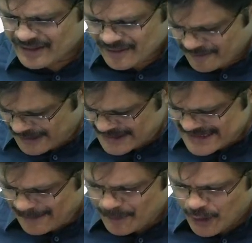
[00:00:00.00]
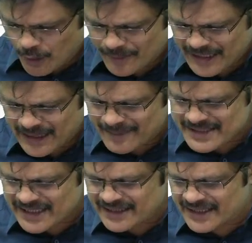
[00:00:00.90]
For example, how many
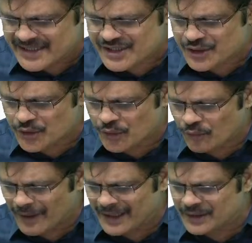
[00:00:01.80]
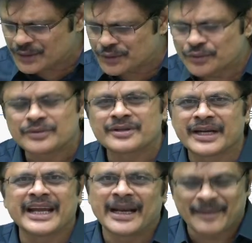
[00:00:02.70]
elements are there? 0, 1, 2,
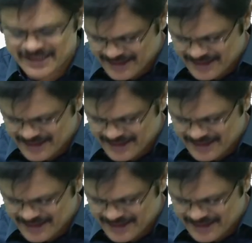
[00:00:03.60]
3 elements